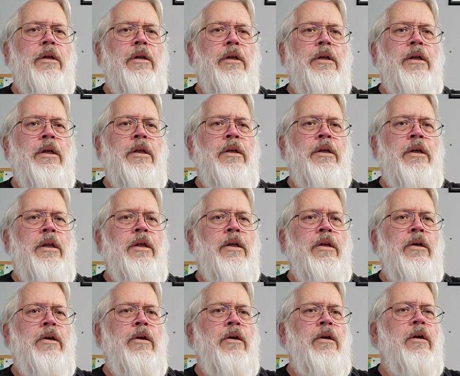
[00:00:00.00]

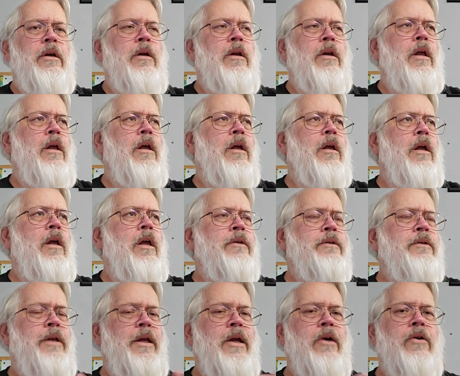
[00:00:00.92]
in
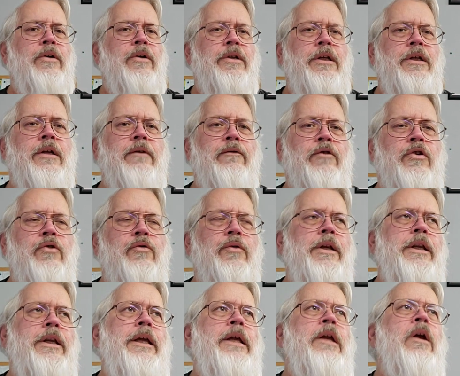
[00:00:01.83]
guarantee of a
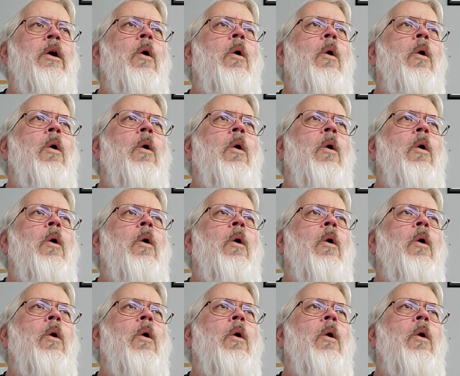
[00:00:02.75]
treaty,